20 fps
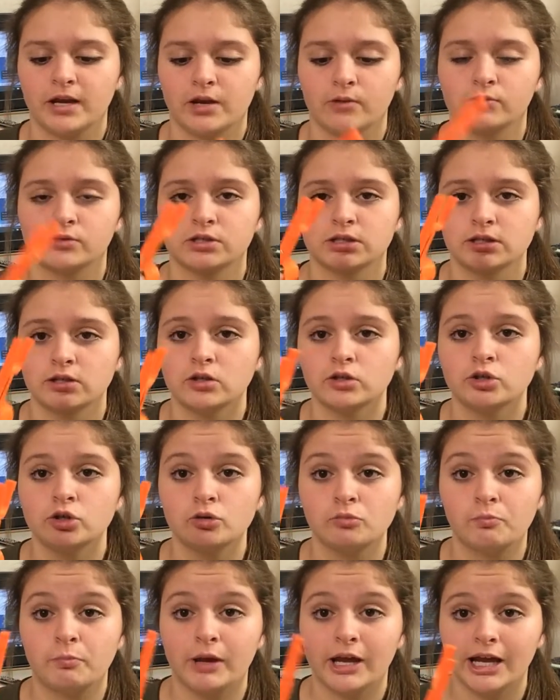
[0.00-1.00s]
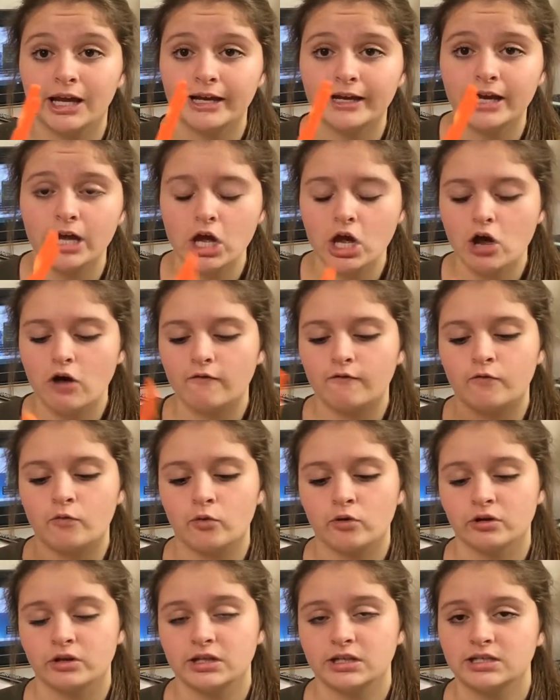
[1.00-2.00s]
It was a little too big
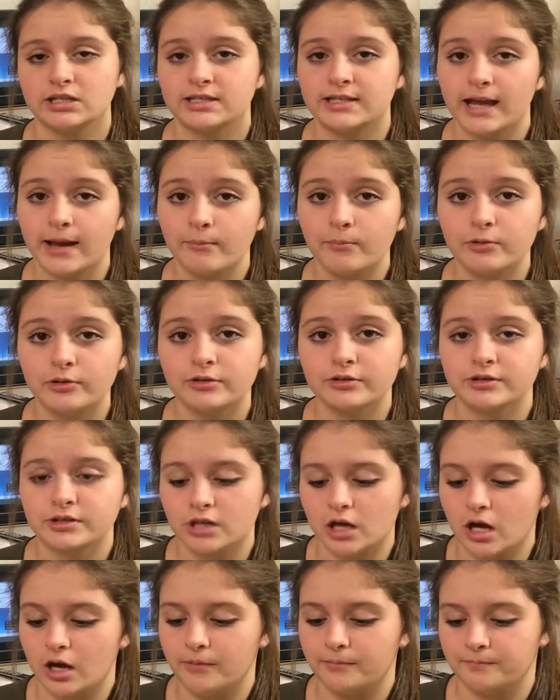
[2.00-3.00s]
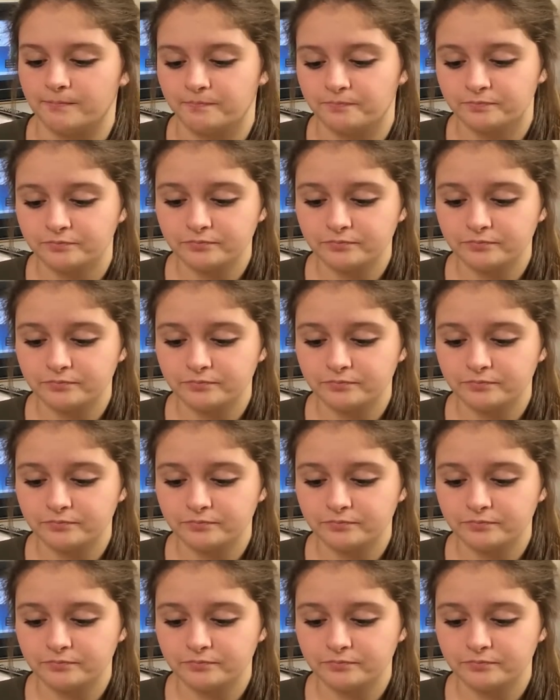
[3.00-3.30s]
for these samples, um,